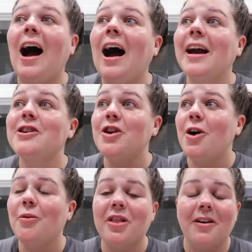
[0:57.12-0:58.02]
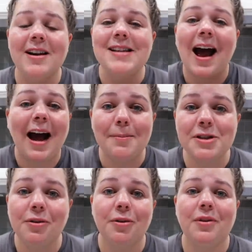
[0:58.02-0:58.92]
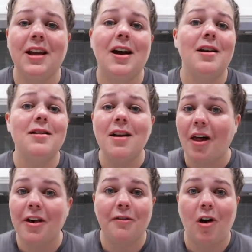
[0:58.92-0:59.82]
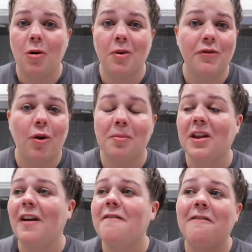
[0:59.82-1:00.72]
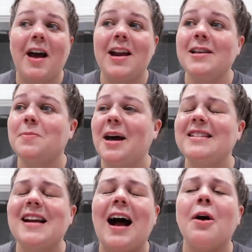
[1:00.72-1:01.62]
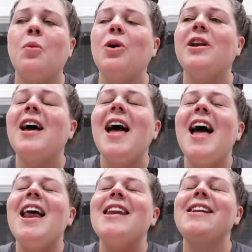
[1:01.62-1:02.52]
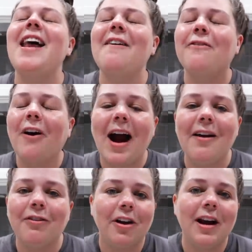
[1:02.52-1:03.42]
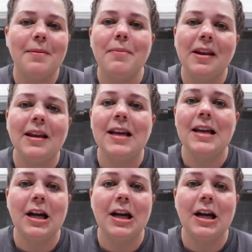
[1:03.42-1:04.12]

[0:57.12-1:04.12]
I know there is absolutely nothing wrong with formula. Fed is best. I would never ever in a million